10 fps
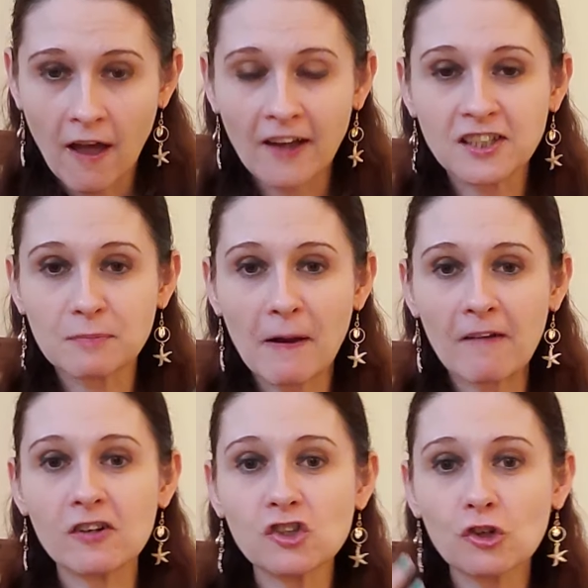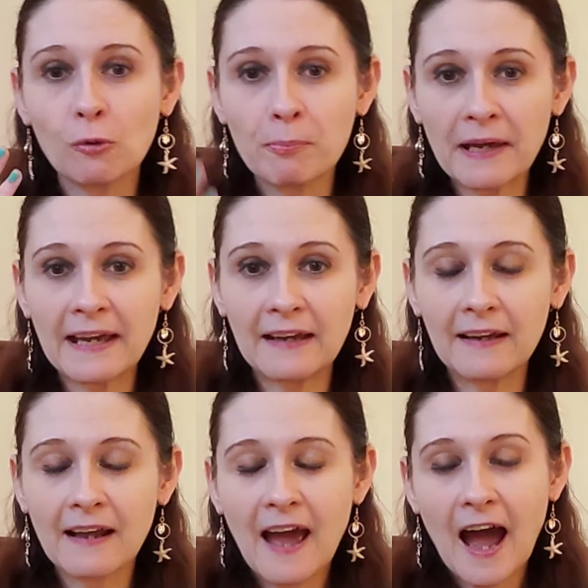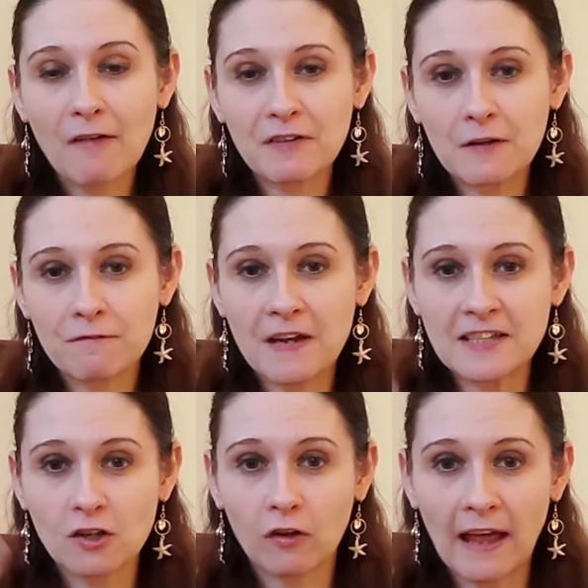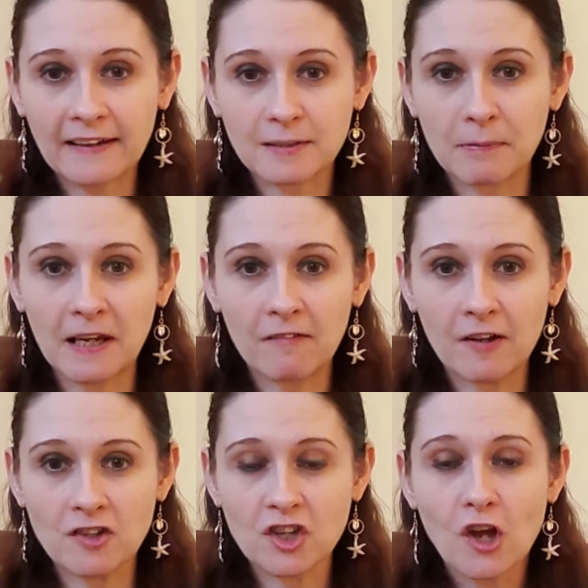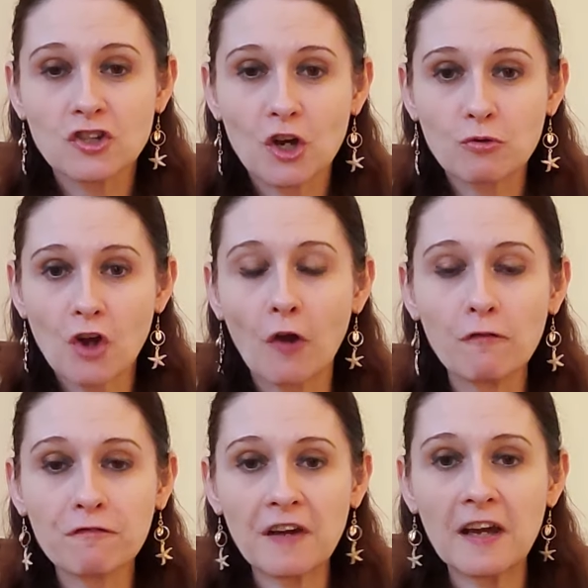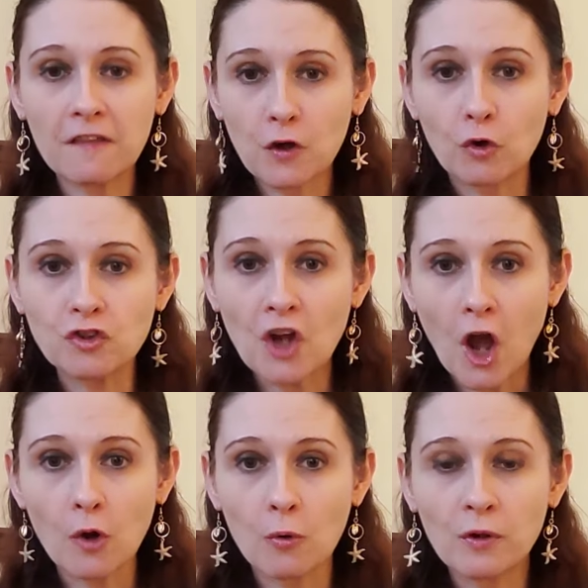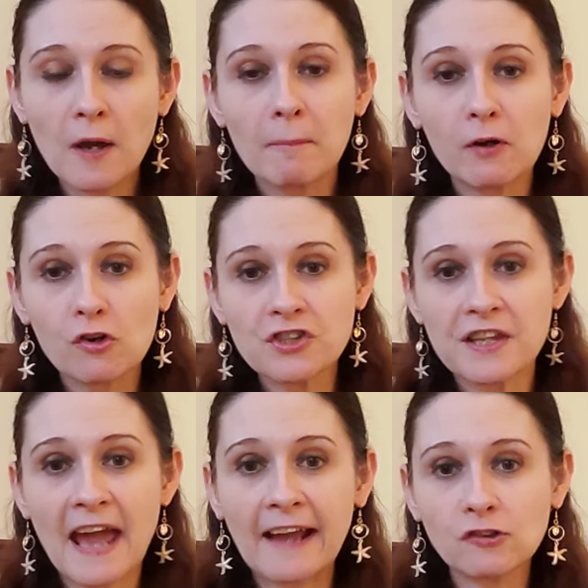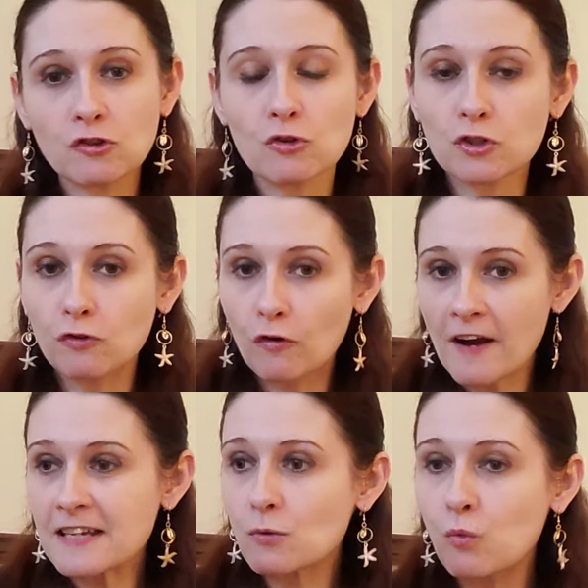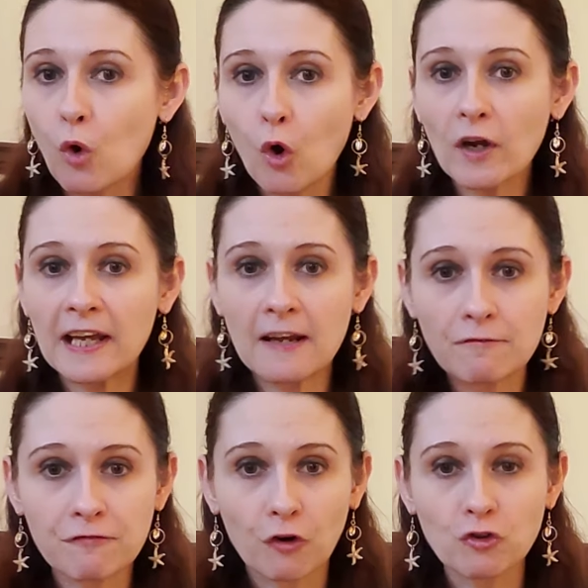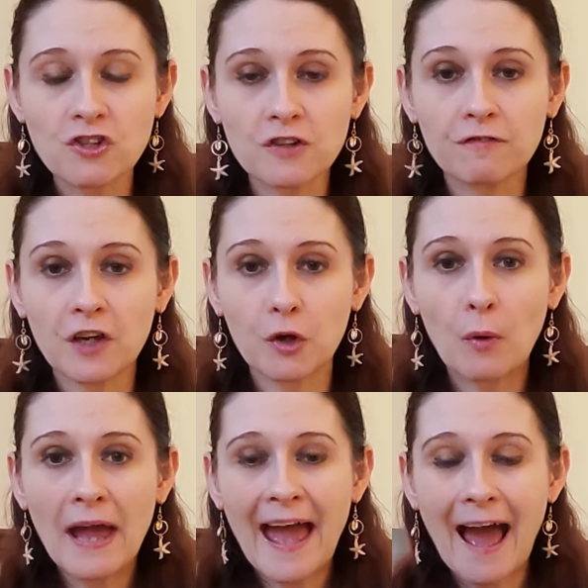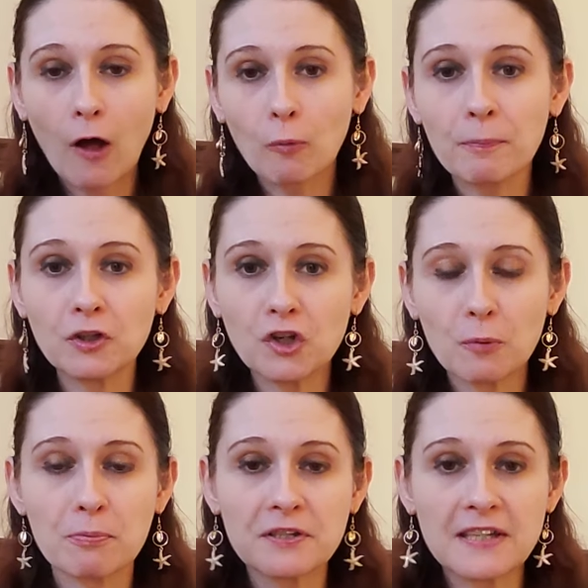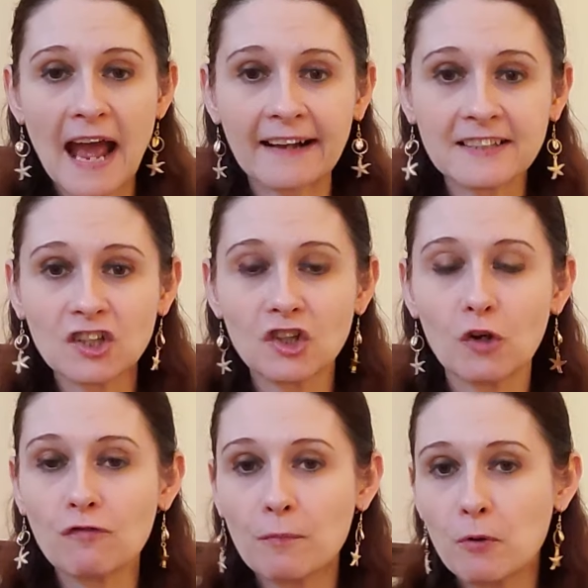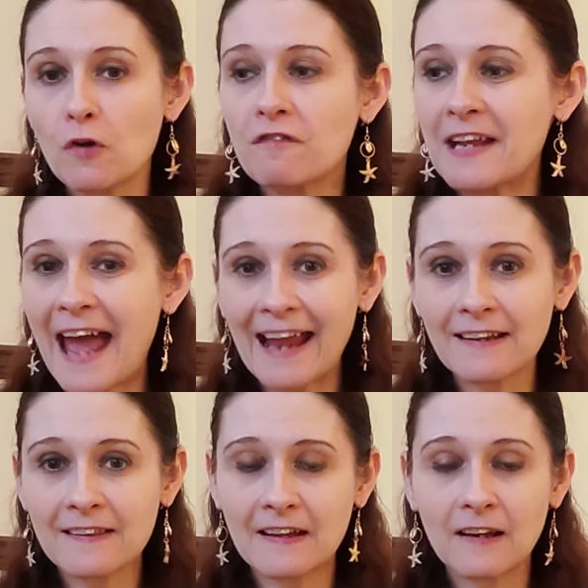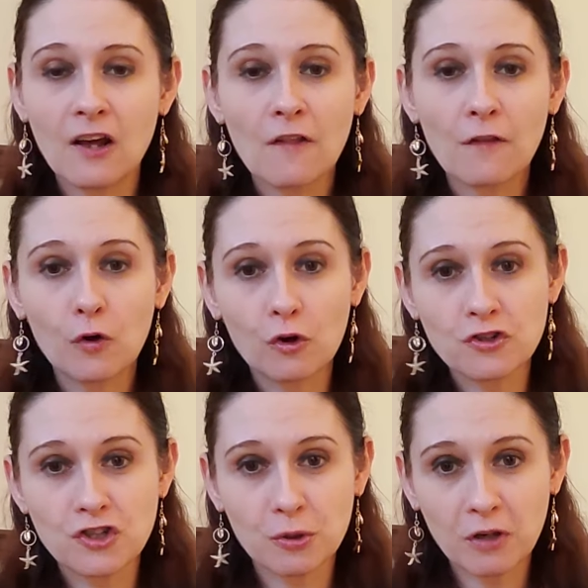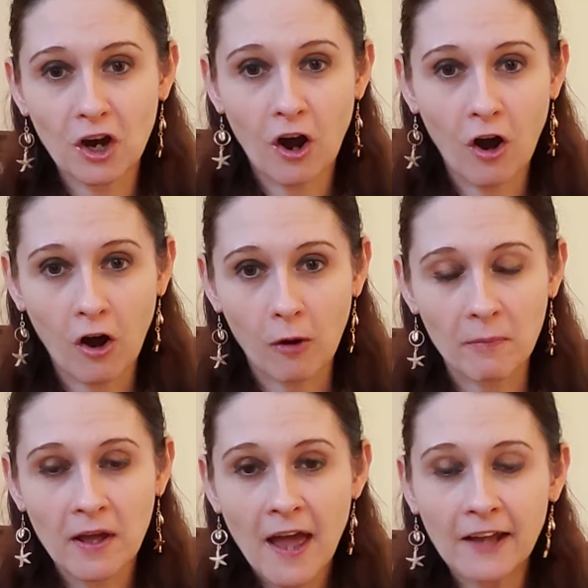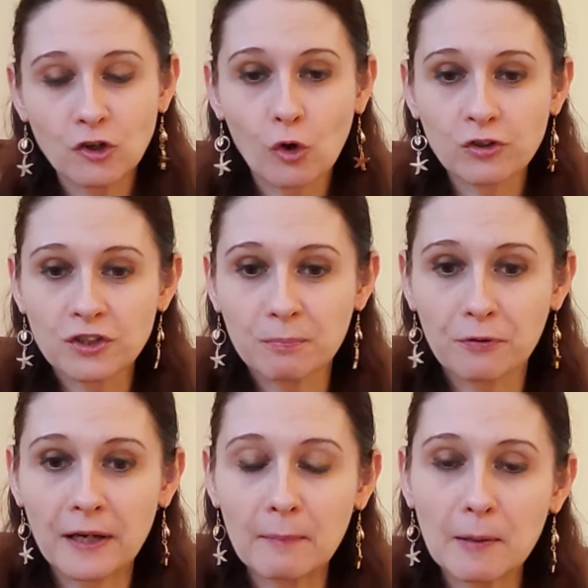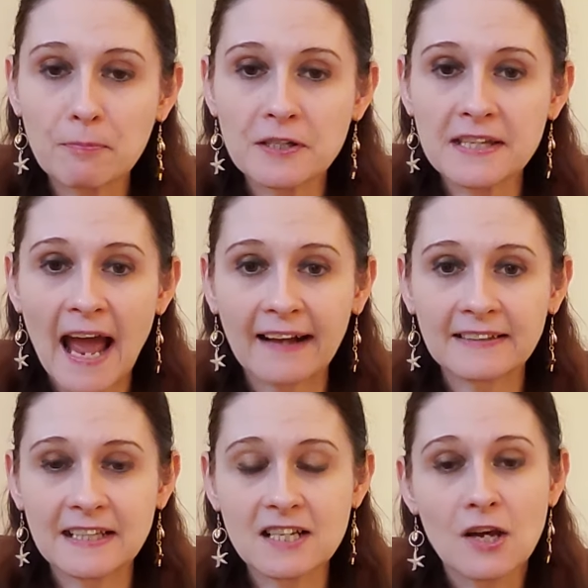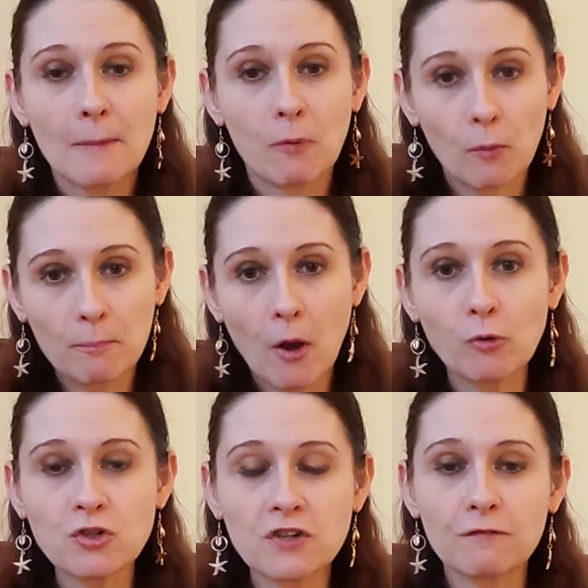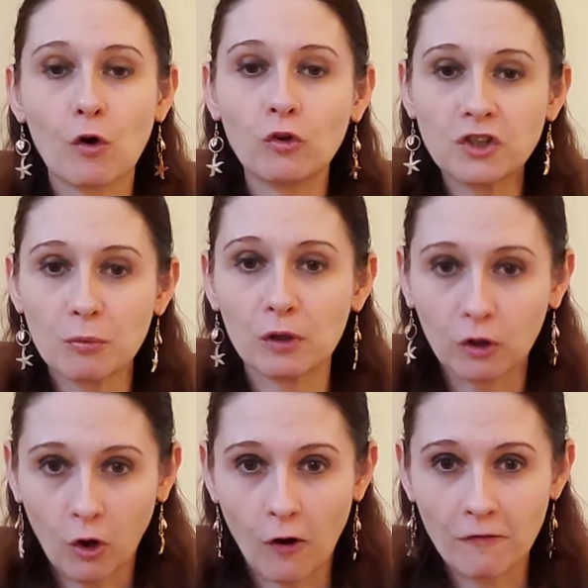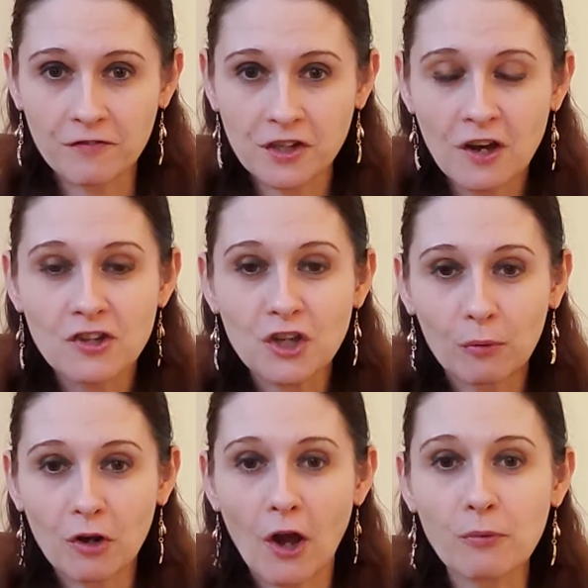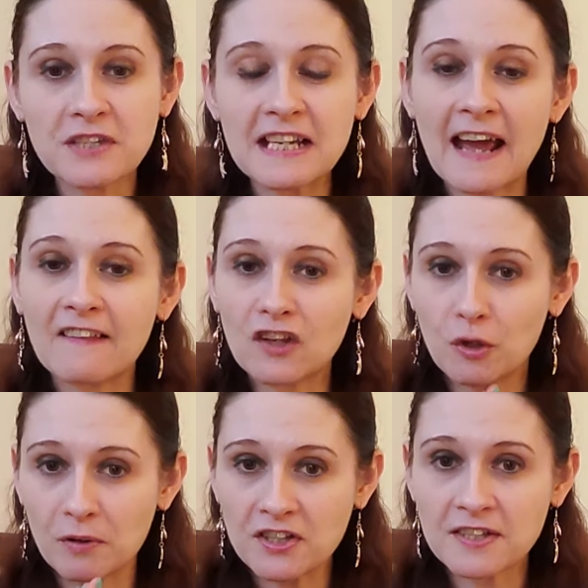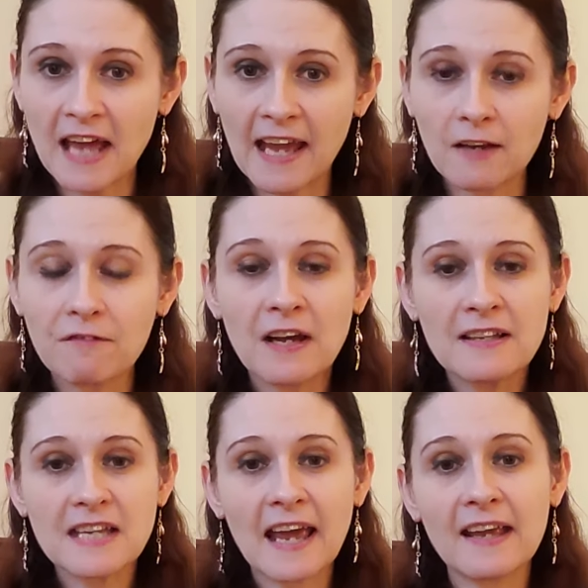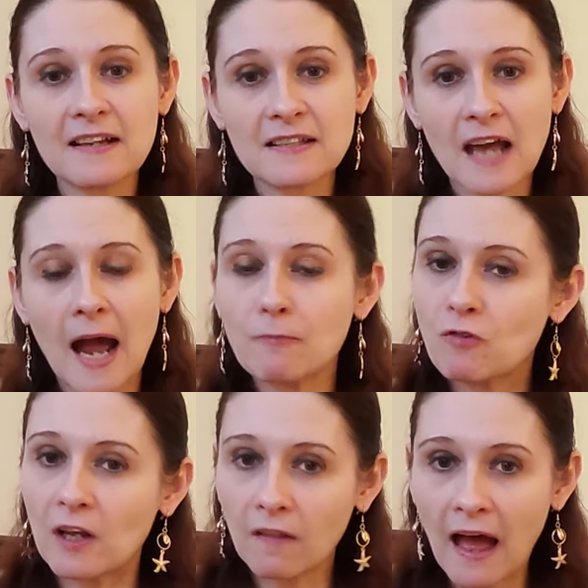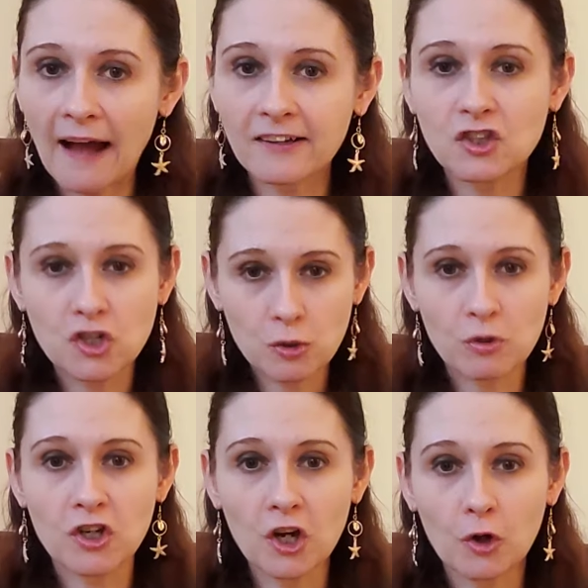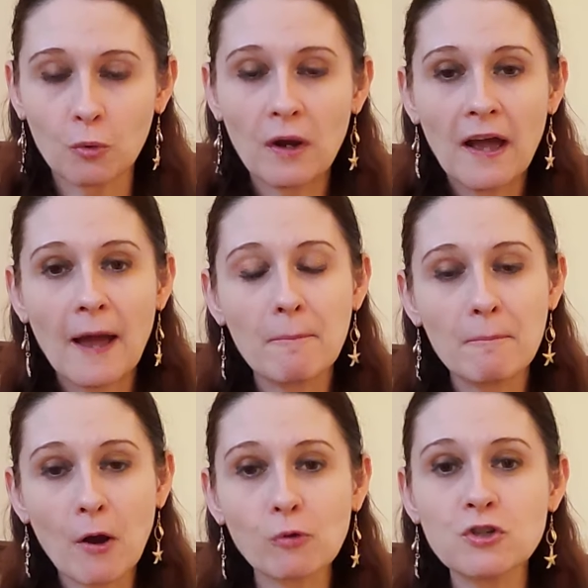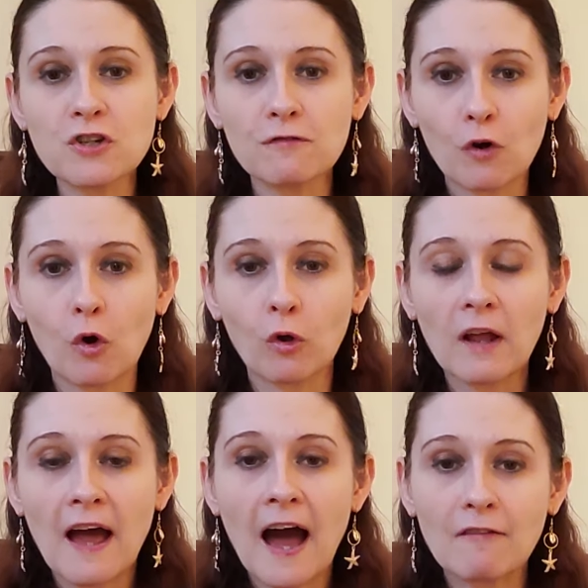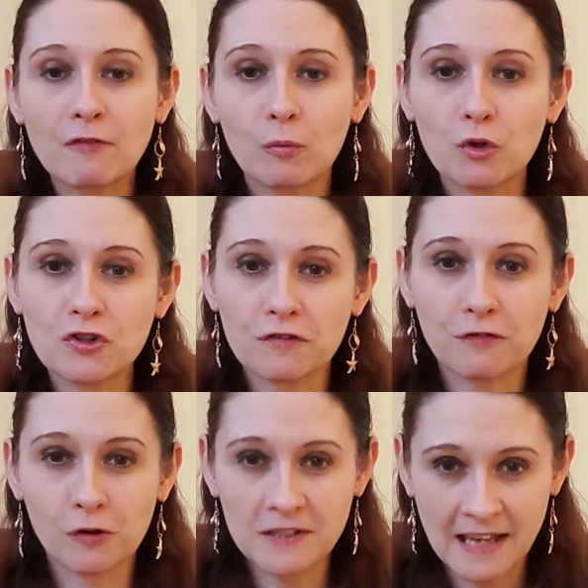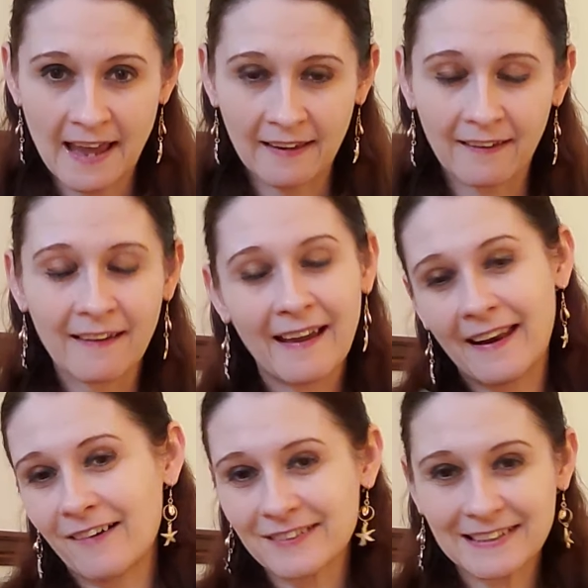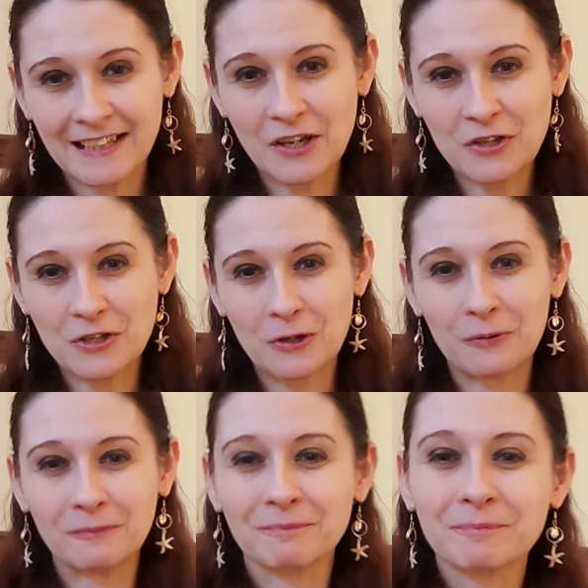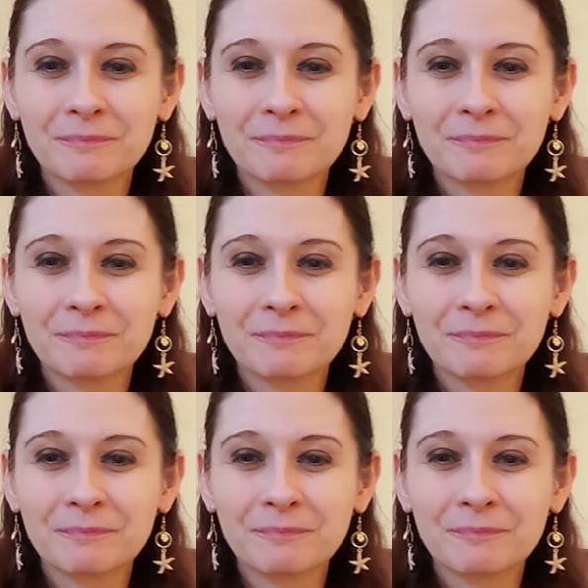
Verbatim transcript: A spiritual being having a physical experience. So don't fear the unknown because the angels are already walking in front of you, helping you, protecting you, removing anything that could do you harm. And you're supremely protected, but most of all, you are loved. So know today that you are safe. Take your time, relax, do you, and most of all, have a wonderful day. And I'll see you soon.